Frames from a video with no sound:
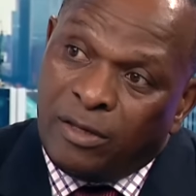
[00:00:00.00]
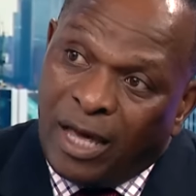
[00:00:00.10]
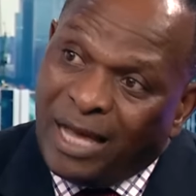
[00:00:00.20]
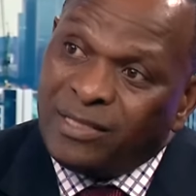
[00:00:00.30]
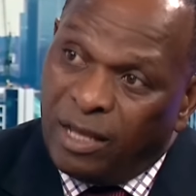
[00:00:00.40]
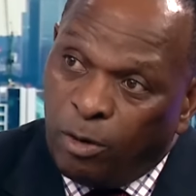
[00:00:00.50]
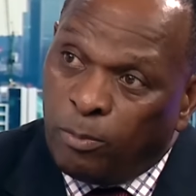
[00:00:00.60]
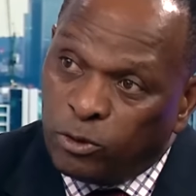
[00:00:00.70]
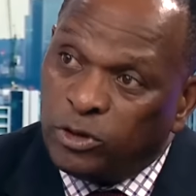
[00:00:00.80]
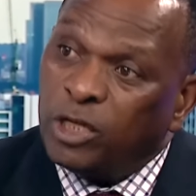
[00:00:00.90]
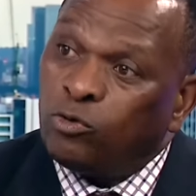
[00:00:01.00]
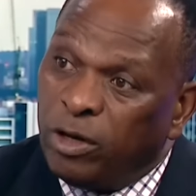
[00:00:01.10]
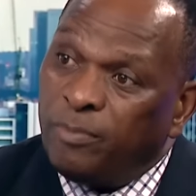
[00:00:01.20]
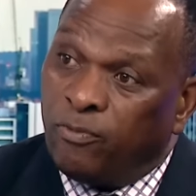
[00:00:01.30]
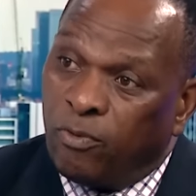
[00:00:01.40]
has an opportunity to
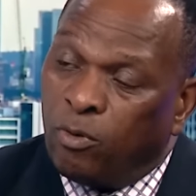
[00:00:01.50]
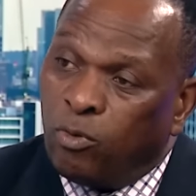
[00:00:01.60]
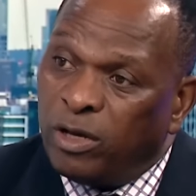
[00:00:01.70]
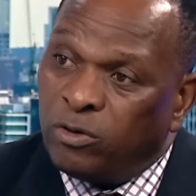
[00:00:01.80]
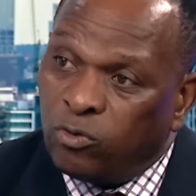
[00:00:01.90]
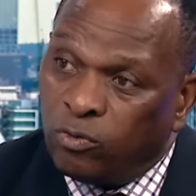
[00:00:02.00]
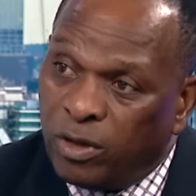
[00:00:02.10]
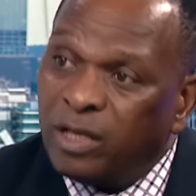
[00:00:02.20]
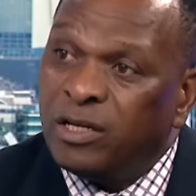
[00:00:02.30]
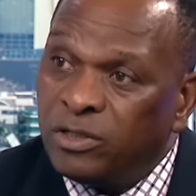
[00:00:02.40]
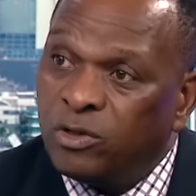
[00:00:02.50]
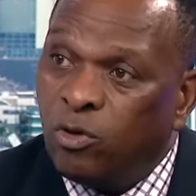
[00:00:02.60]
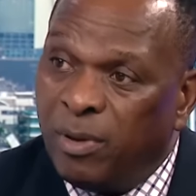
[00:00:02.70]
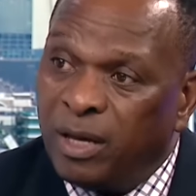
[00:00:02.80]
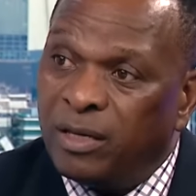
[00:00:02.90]
leapfrog into
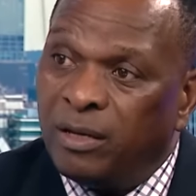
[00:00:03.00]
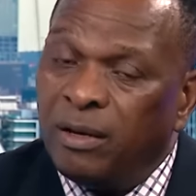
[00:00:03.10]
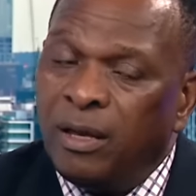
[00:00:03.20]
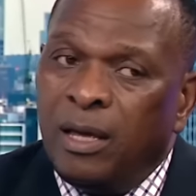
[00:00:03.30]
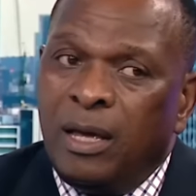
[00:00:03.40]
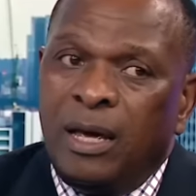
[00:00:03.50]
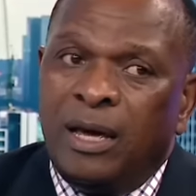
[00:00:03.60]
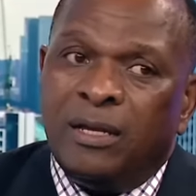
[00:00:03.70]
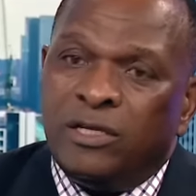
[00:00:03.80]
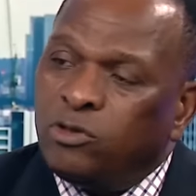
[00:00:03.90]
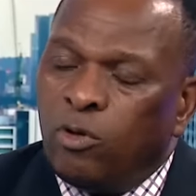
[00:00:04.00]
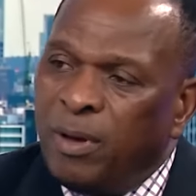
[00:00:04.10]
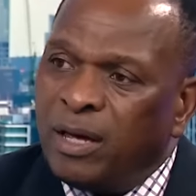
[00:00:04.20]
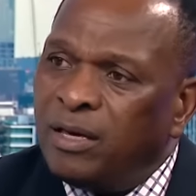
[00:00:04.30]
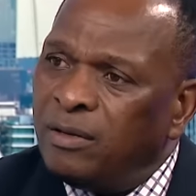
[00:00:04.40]
digital banking. And digital
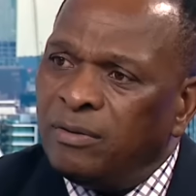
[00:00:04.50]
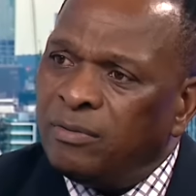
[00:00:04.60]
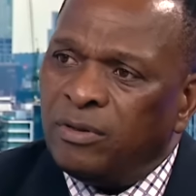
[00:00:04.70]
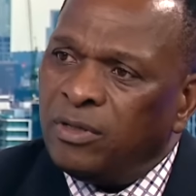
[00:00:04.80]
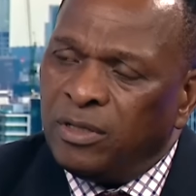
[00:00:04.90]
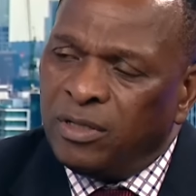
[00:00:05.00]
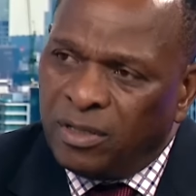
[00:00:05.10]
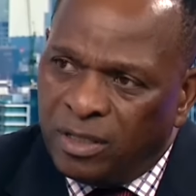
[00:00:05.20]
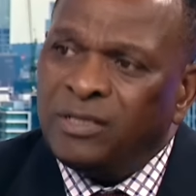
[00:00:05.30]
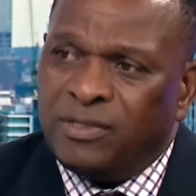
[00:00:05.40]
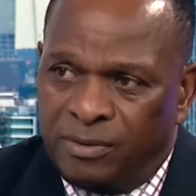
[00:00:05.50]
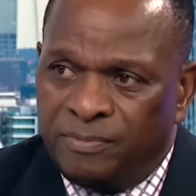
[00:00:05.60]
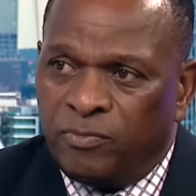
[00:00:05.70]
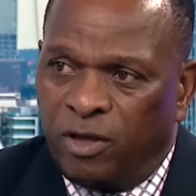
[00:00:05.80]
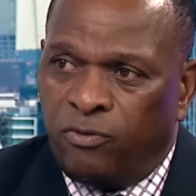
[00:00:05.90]
banking is
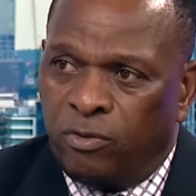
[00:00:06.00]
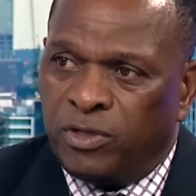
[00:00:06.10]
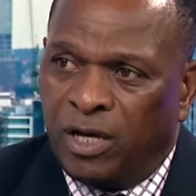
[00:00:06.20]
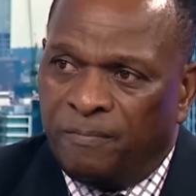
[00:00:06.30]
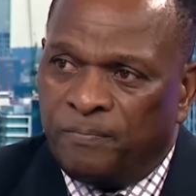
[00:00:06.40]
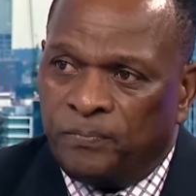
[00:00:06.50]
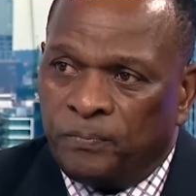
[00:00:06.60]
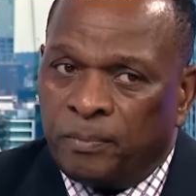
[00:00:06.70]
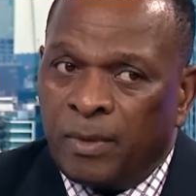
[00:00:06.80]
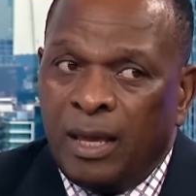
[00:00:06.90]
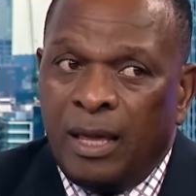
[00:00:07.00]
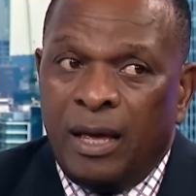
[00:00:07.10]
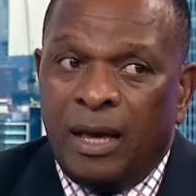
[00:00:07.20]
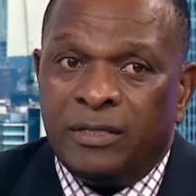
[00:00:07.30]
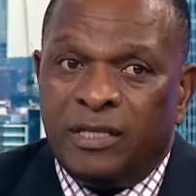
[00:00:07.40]
the future.
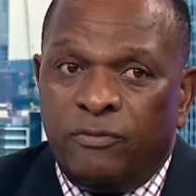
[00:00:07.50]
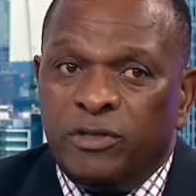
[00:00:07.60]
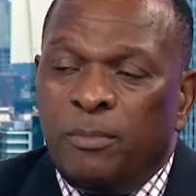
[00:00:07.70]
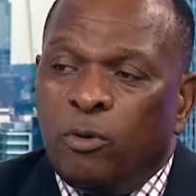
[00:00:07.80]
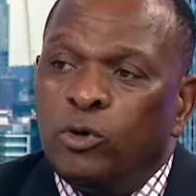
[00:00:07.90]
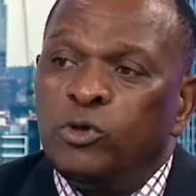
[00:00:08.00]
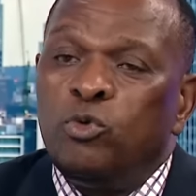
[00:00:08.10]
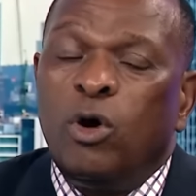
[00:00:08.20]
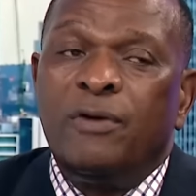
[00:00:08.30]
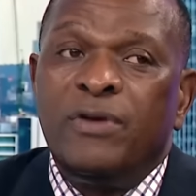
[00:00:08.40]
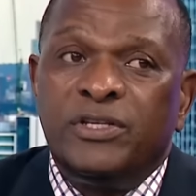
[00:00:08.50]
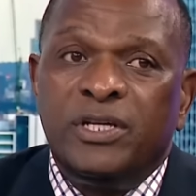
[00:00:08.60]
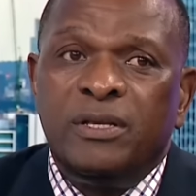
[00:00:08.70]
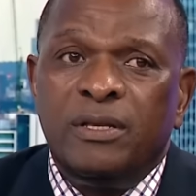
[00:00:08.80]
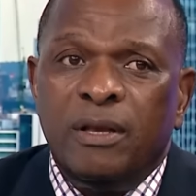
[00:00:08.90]
It's the future because you are
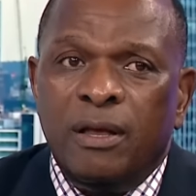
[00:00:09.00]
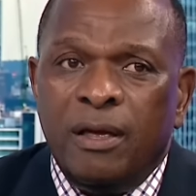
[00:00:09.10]
reaching